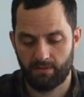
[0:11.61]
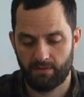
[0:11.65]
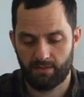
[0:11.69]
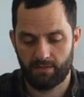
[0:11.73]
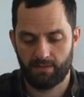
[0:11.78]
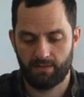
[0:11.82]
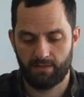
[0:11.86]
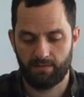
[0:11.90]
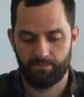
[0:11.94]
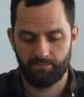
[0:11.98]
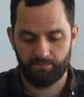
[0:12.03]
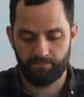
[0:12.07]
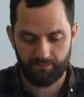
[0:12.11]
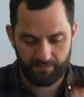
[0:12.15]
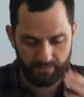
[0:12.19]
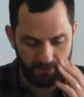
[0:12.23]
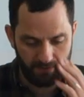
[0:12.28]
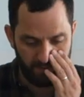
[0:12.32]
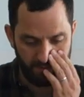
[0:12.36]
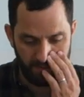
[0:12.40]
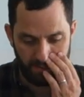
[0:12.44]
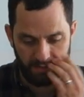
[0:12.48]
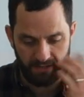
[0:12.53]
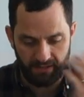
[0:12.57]

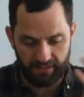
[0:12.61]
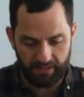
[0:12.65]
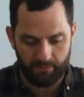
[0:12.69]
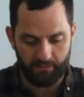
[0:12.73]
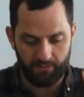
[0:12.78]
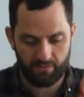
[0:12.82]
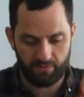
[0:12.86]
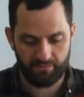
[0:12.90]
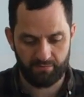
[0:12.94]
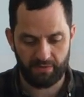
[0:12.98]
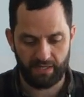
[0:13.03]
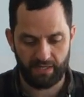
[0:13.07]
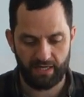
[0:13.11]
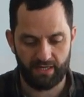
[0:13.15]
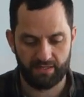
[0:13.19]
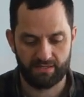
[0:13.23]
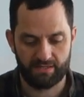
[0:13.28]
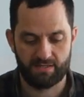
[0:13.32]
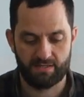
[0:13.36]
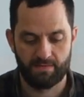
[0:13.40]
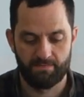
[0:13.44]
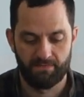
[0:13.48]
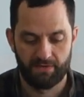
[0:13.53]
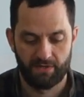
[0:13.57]
um, a number of
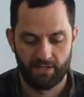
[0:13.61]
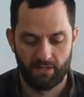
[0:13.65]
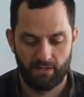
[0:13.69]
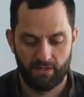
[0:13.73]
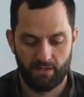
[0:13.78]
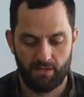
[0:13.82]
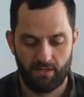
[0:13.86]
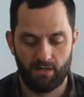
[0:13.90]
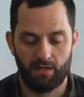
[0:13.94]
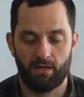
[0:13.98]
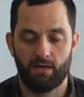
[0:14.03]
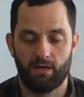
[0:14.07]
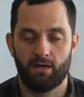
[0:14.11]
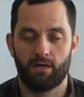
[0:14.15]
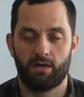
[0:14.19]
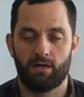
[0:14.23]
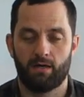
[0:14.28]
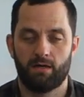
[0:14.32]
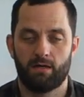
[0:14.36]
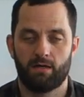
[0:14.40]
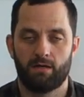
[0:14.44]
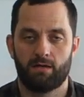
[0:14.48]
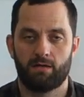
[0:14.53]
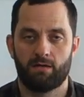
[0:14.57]
parts
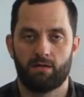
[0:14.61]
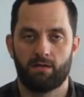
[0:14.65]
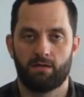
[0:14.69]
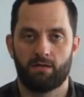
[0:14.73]
uh,